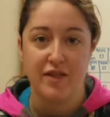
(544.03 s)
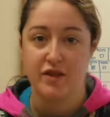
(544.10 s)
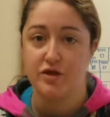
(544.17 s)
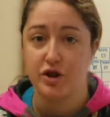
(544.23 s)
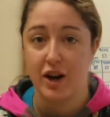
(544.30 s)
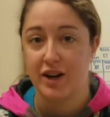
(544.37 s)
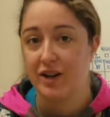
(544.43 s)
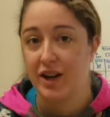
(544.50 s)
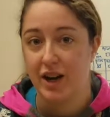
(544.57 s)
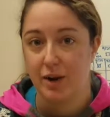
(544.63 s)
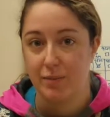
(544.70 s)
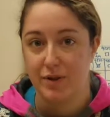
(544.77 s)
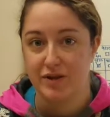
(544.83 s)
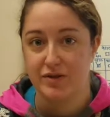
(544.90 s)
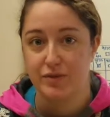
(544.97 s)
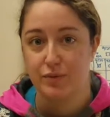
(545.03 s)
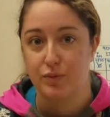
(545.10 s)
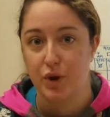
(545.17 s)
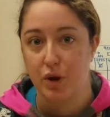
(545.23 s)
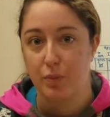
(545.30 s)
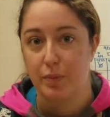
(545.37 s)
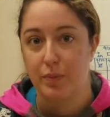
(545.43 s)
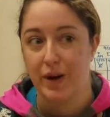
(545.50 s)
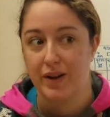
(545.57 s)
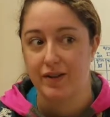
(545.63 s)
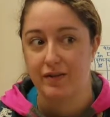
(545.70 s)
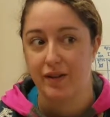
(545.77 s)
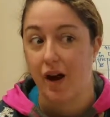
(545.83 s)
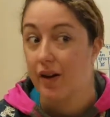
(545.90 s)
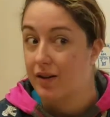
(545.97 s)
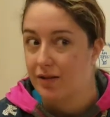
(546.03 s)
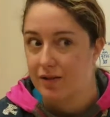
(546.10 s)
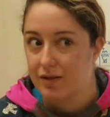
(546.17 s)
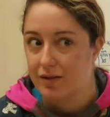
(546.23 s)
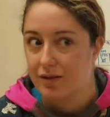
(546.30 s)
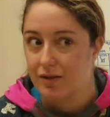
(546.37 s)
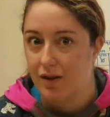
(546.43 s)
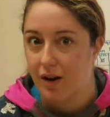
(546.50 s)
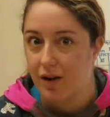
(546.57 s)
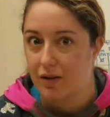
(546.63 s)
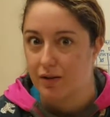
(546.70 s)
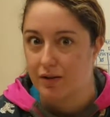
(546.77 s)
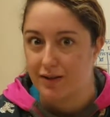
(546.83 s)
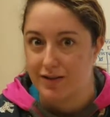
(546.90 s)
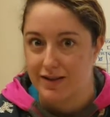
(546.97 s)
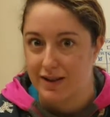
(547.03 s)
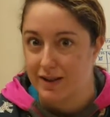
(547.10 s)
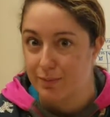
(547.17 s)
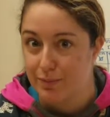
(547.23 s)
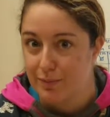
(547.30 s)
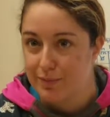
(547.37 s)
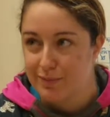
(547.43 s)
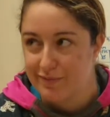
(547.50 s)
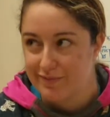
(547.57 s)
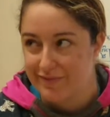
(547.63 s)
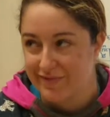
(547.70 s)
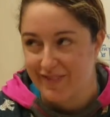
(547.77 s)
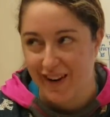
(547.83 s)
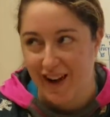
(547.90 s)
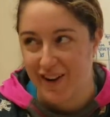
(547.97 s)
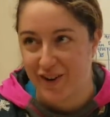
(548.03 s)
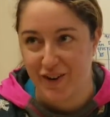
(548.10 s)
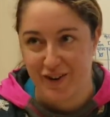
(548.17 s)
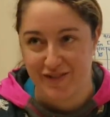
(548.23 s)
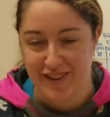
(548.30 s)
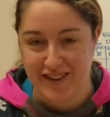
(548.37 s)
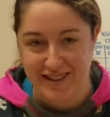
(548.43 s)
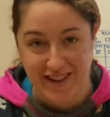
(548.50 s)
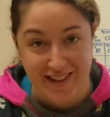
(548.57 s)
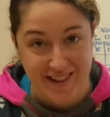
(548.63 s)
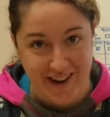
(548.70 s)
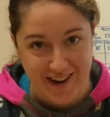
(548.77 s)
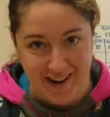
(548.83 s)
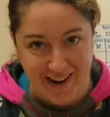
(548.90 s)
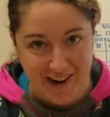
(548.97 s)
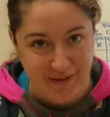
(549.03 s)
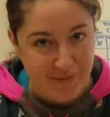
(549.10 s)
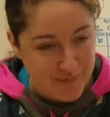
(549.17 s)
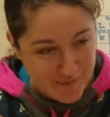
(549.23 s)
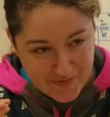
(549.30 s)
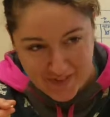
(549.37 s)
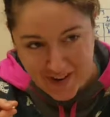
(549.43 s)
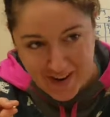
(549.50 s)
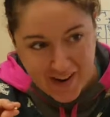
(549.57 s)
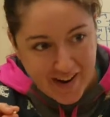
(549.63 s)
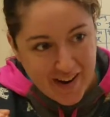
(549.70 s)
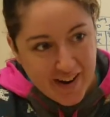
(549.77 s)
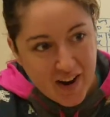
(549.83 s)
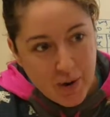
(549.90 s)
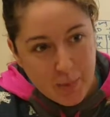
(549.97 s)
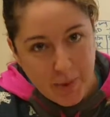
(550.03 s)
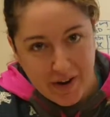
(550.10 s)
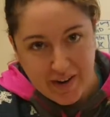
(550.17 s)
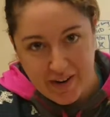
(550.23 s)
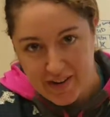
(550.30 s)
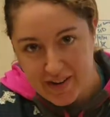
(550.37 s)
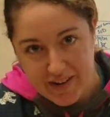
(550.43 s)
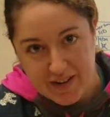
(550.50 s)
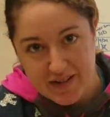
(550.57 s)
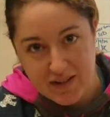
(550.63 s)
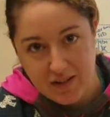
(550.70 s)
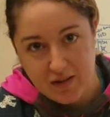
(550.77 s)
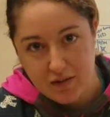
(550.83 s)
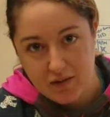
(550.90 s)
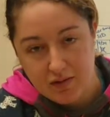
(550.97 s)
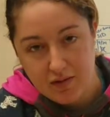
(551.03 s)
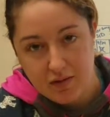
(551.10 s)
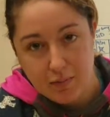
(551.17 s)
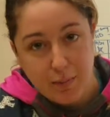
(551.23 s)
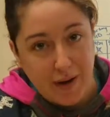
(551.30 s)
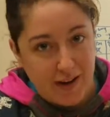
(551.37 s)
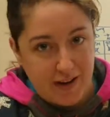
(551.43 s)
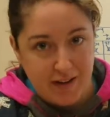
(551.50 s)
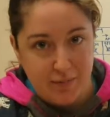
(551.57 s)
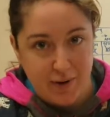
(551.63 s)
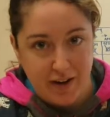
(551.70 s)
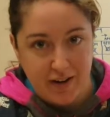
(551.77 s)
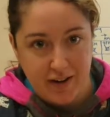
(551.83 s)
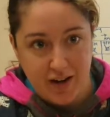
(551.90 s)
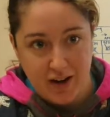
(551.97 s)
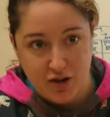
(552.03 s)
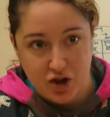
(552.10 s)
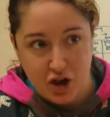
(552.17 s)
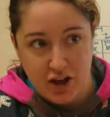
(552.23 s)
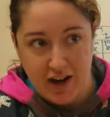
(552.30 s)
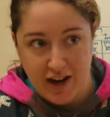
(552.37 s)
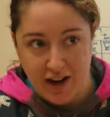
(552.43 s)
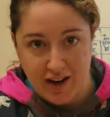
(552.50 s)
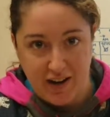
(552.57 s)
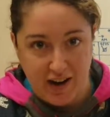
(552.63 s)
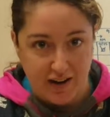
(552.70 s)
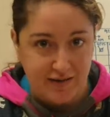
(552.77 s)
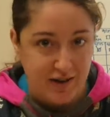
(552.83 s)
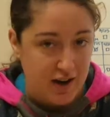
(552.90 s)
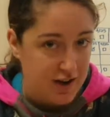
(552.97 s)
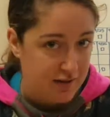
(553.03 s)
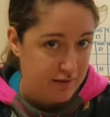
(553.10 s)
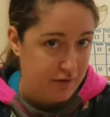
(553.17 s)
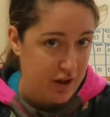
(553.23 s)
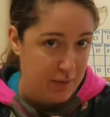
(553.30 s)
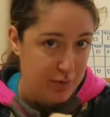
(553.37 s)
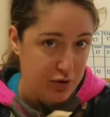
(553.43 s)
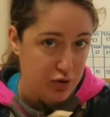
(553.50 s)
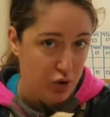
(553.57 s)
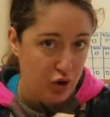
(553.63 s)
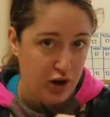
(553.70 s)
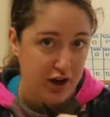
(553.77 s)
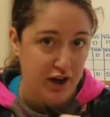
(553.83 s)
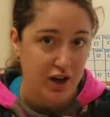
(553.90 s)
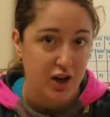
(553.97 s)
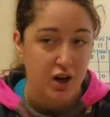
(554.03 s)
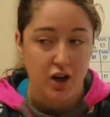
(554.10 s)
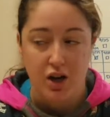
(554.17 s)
the drug name is Ropenacoxib. I don't know if I said that right. But it's a pain medication and anti-inflammatory,